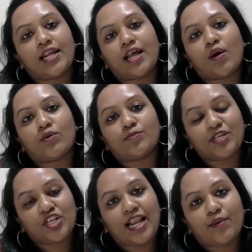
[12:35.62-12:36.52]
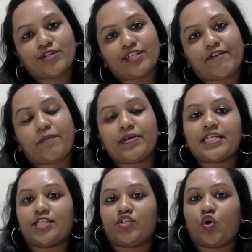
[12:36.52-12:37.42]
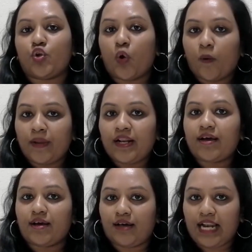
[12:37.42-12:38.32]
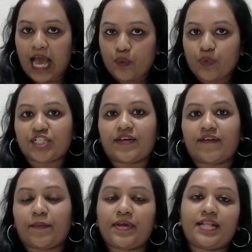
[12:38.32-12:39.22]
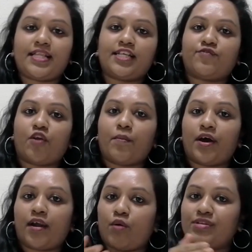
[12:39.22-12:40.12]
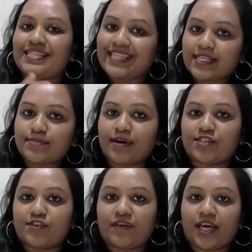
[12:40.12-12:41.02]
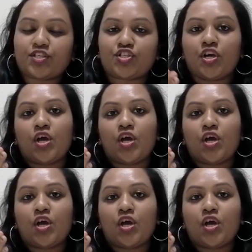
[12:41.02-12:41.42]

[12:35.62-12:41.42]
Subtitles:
Now, speech and language development is your normal language development, that is from around 6 months of age